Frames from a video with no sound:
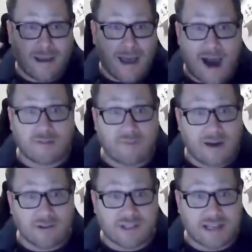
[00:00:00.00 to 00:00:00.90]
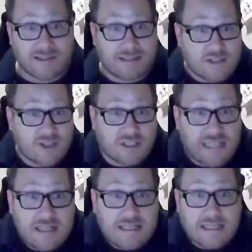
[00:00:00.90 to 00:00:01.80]
out of housing that just
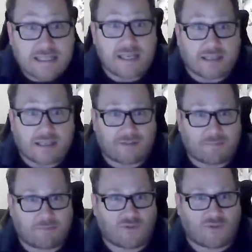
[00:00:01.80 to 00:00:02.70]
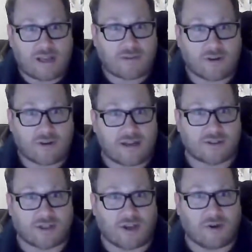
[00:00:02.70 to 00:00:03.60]
didn't exist 20, 30 years ago.